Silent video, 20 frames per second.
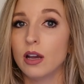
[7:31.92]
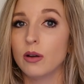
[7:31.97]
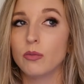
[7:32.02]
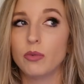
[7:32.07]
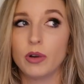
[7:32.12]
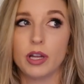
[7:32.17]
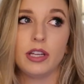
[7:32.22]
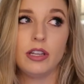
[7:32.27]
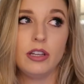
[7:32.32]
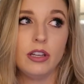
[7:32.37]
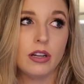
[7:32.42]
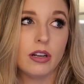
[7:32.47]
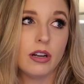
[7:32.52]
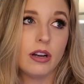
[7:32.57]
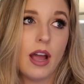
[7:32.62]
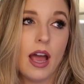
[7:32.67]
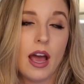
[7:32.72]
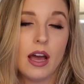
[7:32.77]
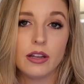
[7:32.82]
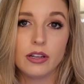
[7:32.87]
when
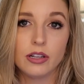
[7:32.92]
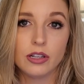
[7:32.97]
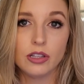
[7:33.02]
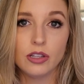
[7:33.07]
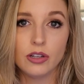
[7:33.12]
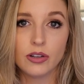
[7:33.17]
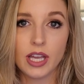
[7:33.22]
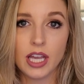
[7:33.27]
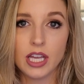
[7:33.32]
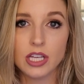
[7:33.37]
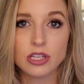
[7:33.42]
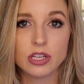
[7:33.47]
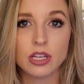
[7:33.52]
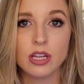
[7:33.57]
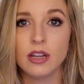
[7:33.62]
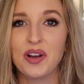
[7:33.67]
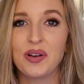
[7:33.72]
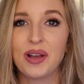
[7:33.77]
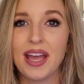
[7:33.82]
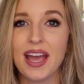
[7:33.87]
you're at your
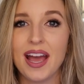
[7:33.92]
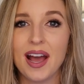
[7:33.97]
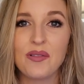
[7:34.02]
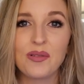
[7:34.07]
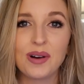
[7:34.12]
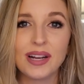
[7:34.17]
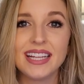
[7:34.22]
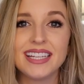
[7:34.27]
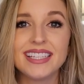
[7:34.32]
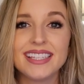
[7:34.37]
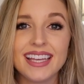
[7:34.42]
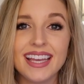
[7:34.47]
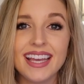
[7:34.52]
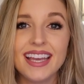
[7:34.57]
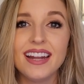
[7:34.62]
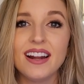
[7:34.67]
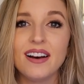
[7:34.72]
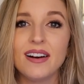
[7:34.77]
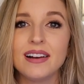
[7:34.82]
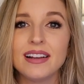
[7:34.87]
location. Okay, I wanted to
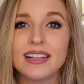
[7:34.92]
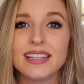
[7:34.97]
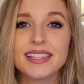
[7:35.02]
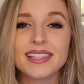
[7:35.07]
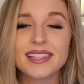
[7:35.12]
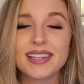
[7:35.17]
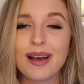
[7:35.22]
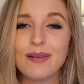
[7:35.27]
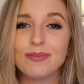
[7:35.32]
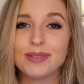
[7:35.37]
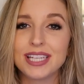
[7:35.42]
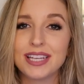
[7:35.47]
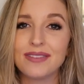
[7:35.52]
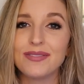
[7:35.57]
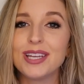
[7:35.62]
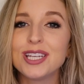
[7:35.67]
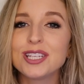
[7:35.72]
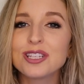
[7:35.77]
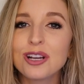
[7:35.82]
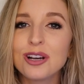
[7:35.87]
hit on some
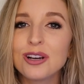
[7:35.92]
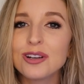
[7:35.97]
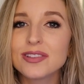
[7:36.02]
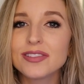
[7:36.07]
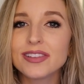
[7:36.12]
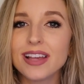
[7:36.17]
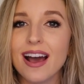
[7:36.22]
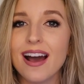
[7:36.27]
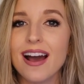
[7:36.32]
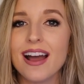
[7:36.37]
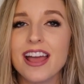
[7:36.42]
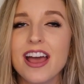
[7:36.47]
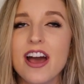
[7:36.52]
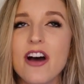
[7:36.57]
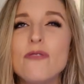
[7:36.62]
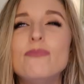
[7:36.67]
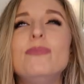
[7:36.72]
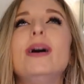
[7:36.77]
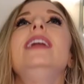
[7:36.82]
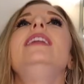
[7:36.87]
TV shows that I have